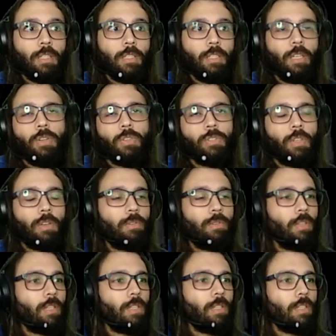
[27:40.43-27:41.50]
No, not
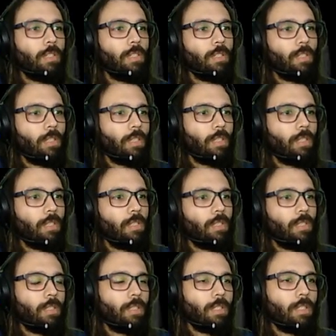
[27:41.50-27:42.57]
really.
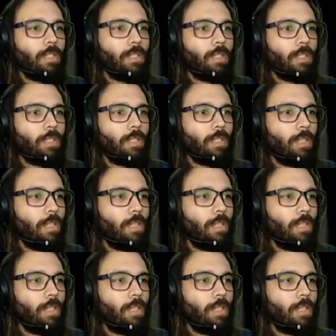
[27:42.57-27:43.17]
Uh,